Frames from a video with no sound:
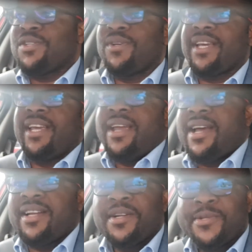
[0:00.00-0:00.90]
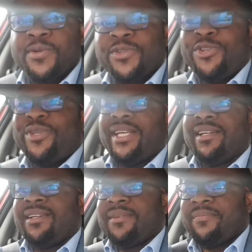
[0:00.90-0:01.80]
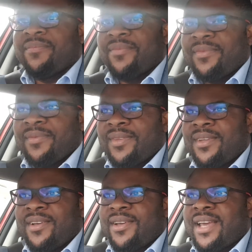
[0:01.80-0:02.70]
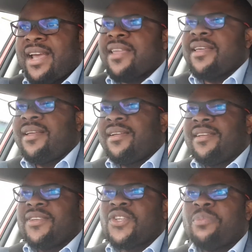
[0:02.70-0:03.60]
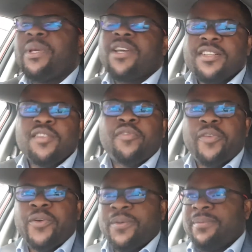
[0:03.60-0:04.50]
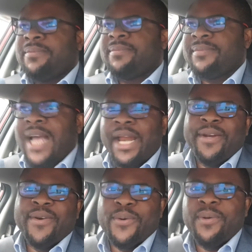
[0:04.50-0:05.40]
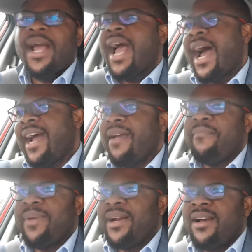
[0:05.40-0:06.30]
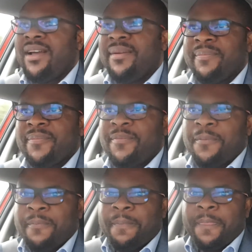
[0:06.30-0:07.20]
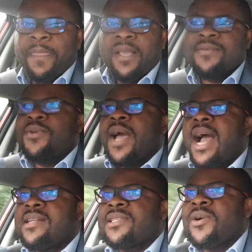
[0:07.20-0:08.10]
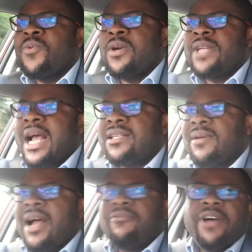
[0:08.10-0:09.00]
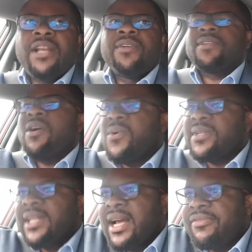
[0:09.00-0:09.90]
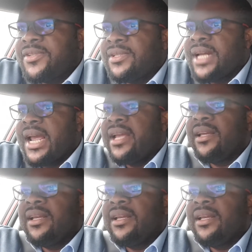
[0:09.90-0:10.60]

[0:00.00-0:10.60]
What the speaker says: you cared to tune in. Okay? So because of you, I know I am better. So ask someone, ask, add value to someone's life today.